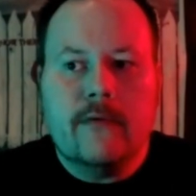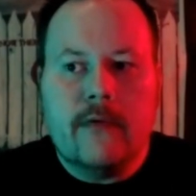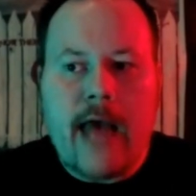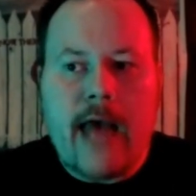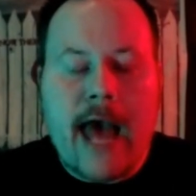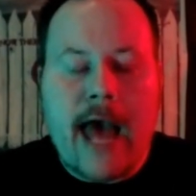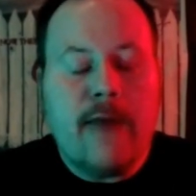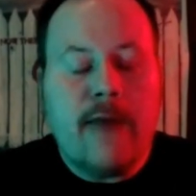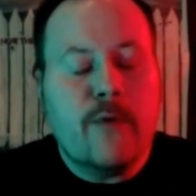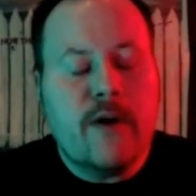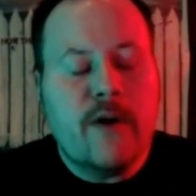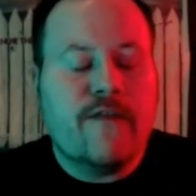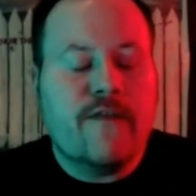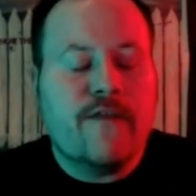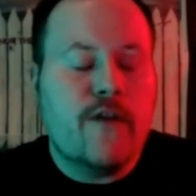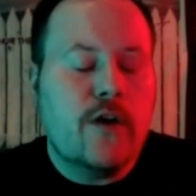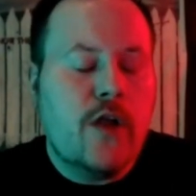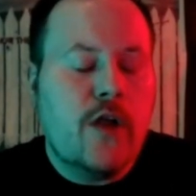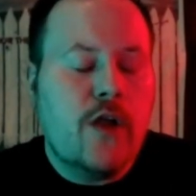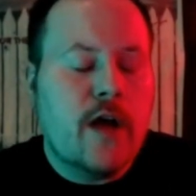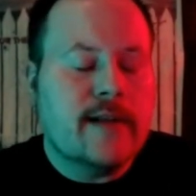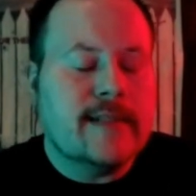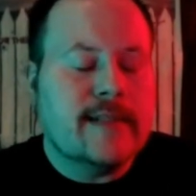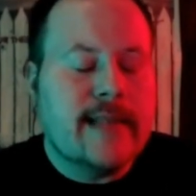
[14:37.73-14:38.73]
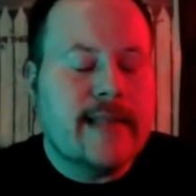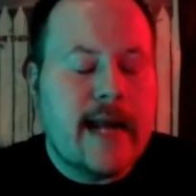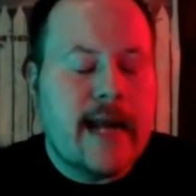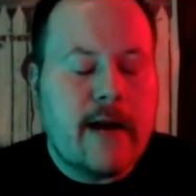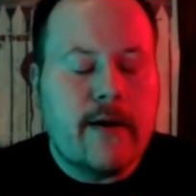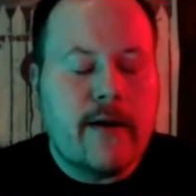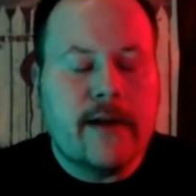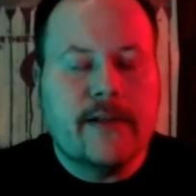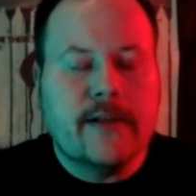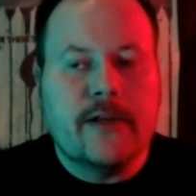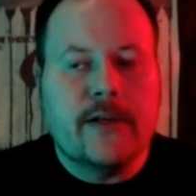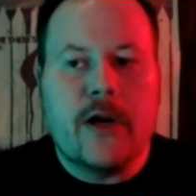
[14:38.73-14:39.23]
Edward Furlong's
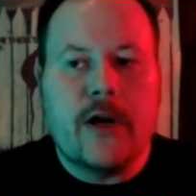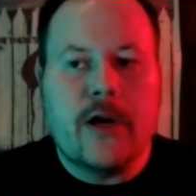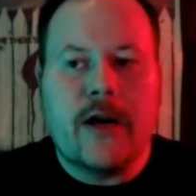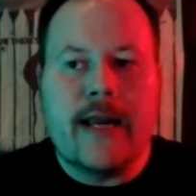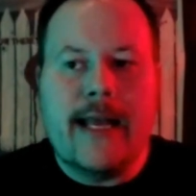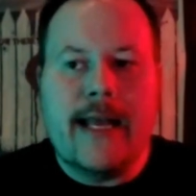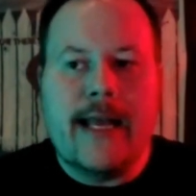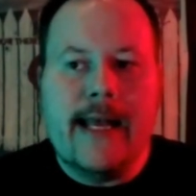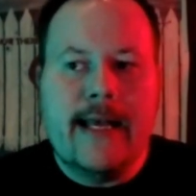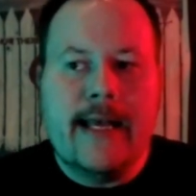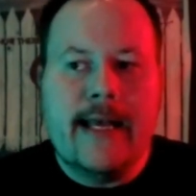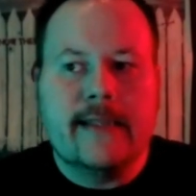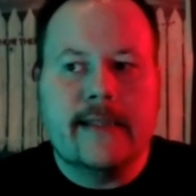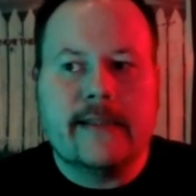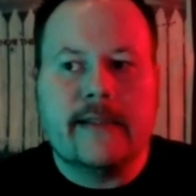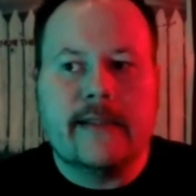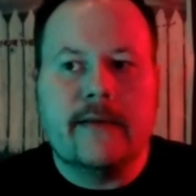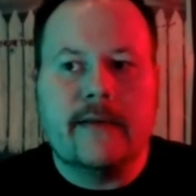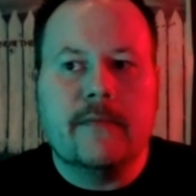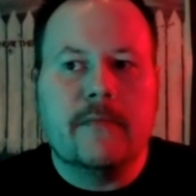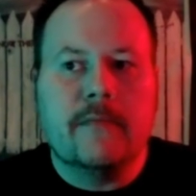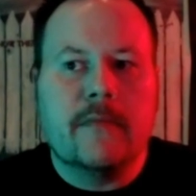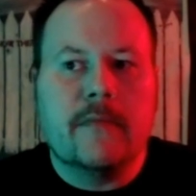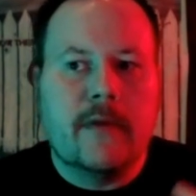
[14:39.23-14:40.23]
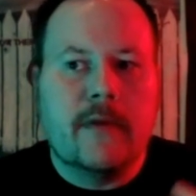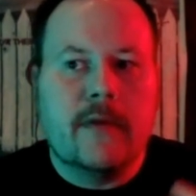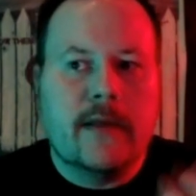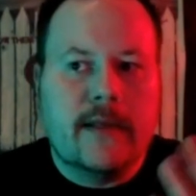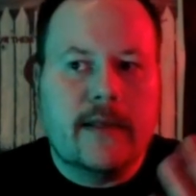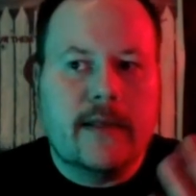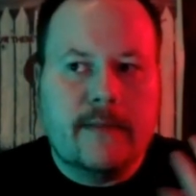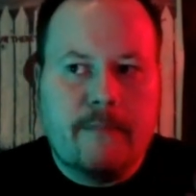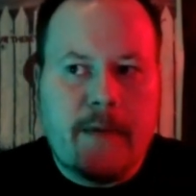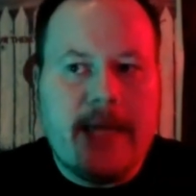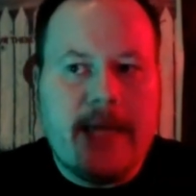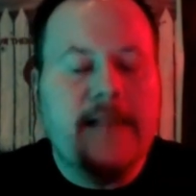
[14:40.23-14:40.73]
character is
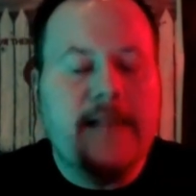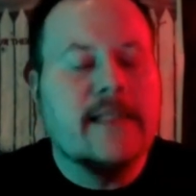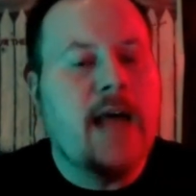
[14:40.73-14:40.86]
being